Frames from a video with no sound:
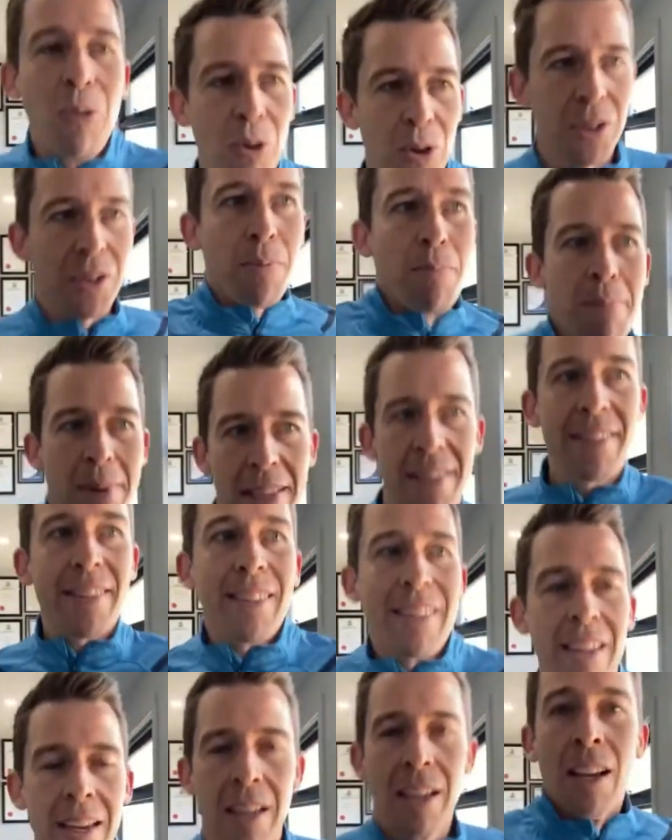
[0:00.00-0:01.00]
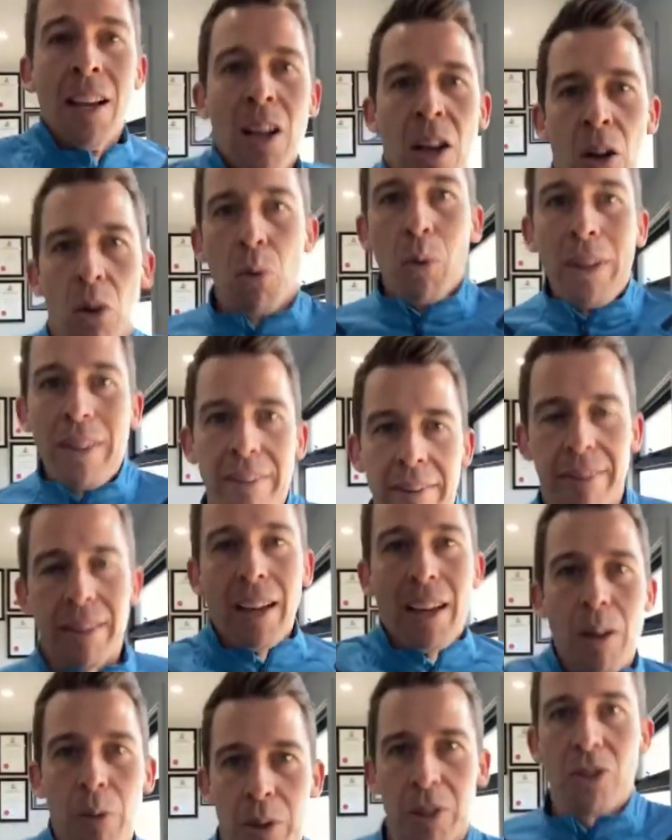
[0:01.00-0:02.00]
myths
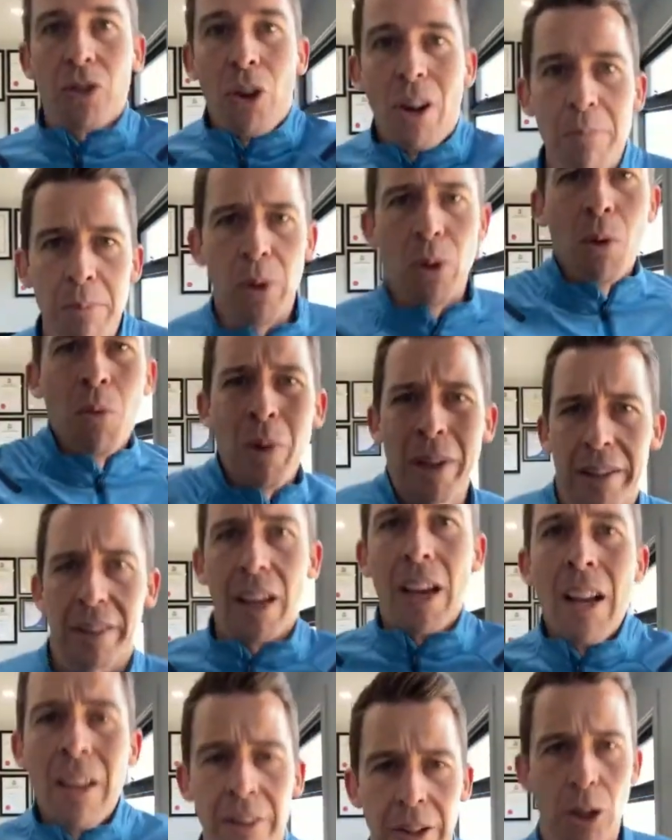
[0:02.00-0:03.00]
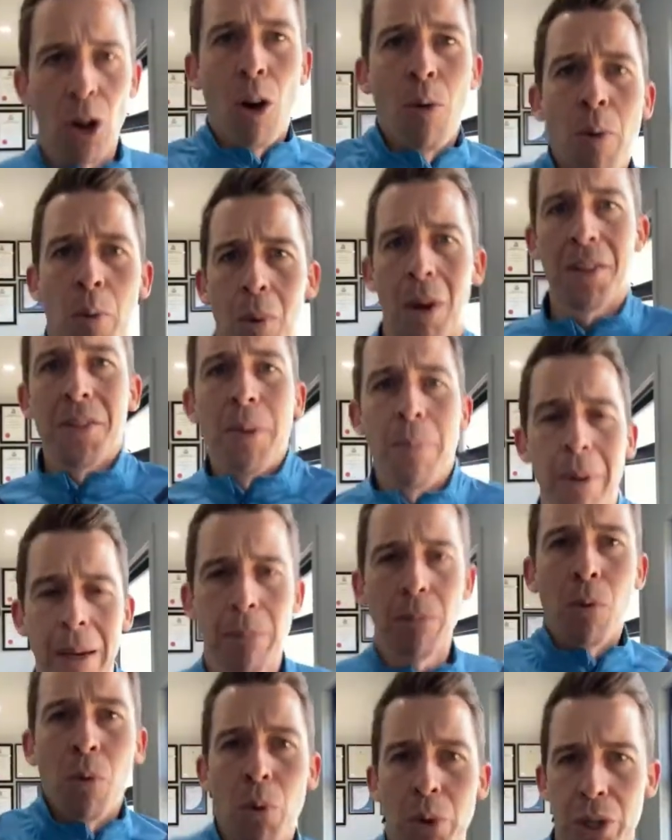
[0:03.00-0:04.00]
with treadmill, and one of the common ones that people
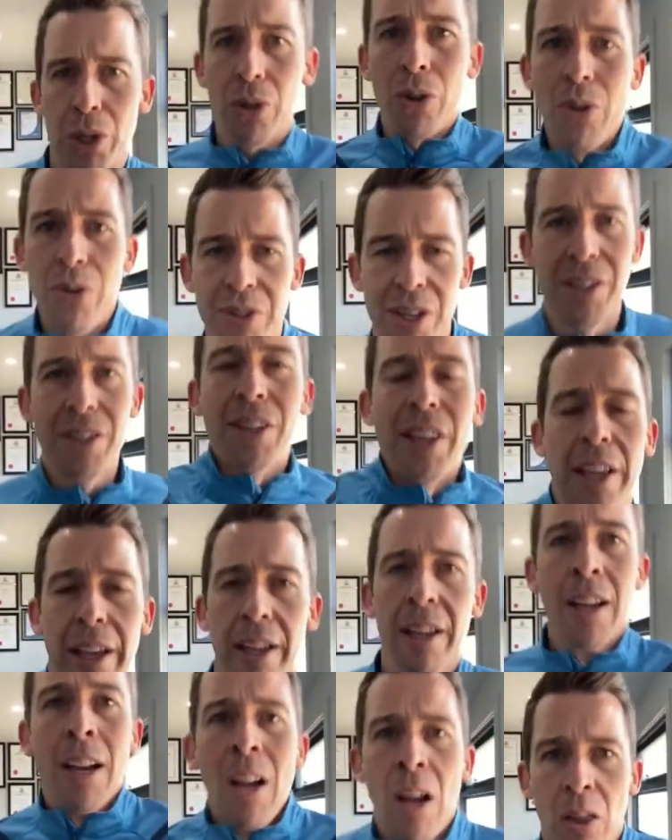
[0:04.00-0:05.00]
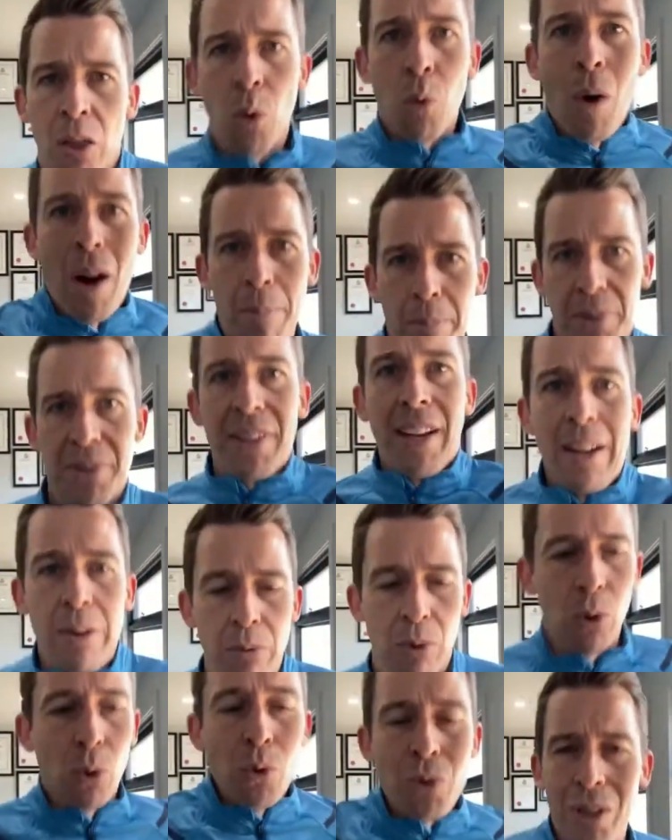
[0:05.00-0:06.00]
will use, is the 1% rule.
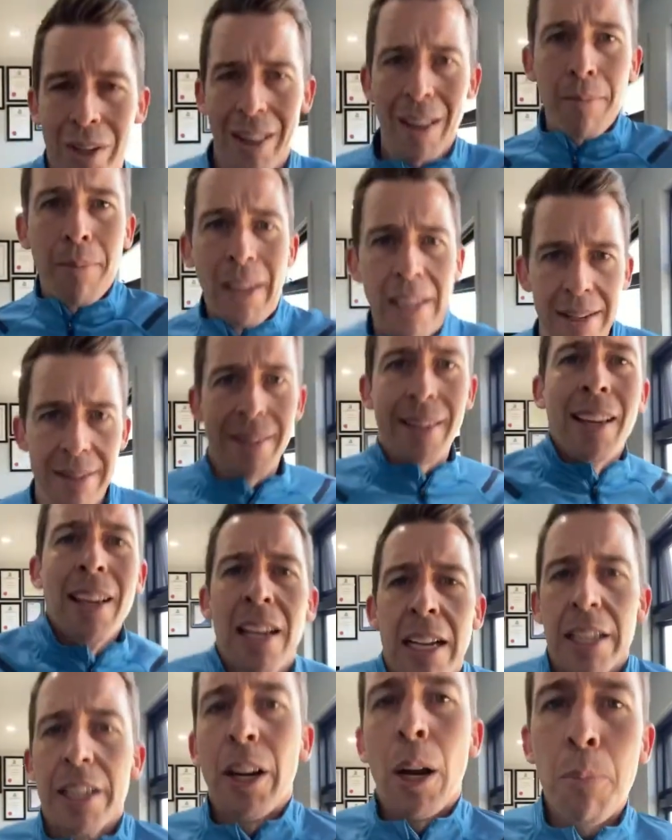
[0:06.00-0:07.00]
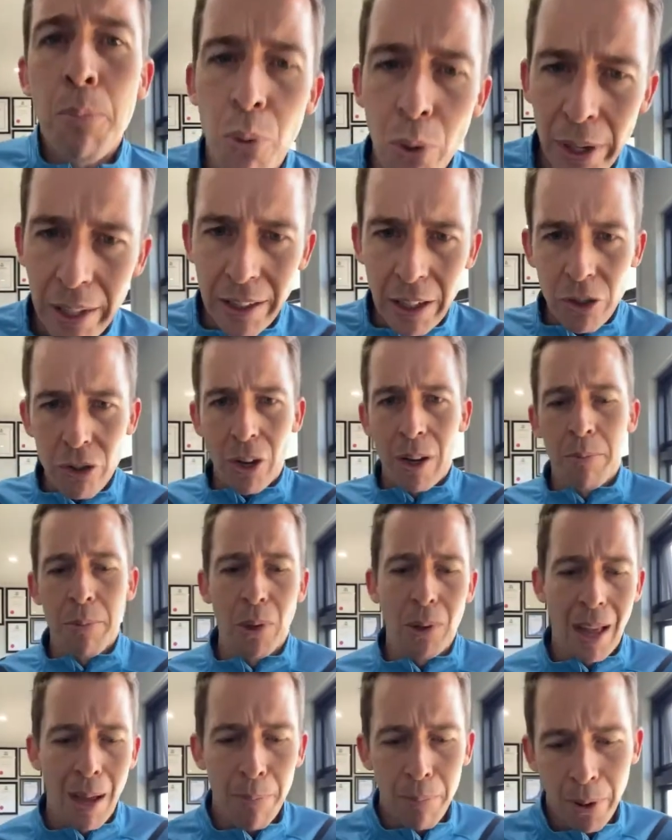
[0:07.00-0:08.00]
So that means, putting the treadmill
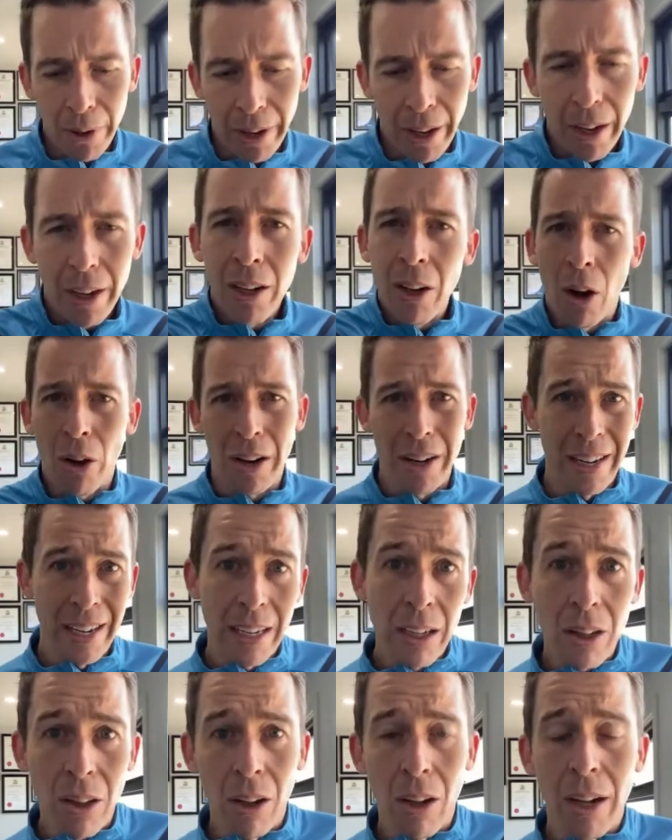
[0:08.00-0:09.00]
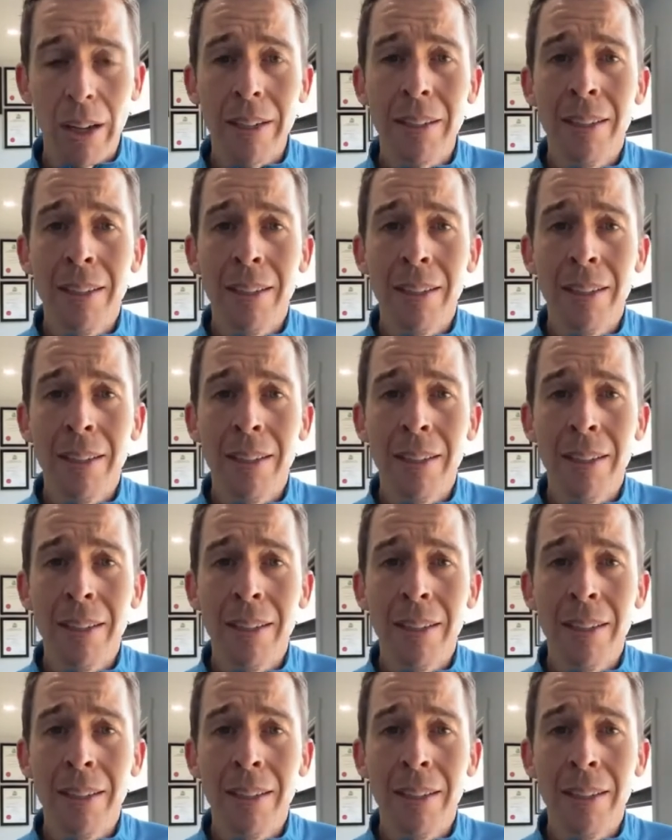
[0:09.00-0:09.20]
up on an incline,